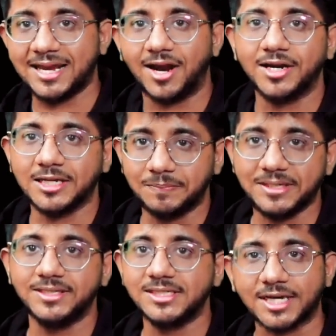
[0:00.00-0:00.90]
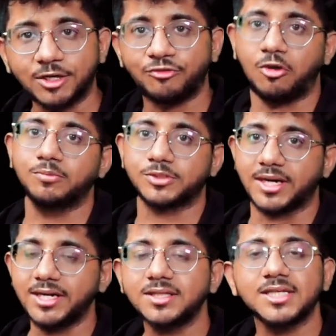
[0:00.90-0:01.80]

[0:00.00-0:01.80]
LRDP, these kind of forms, right?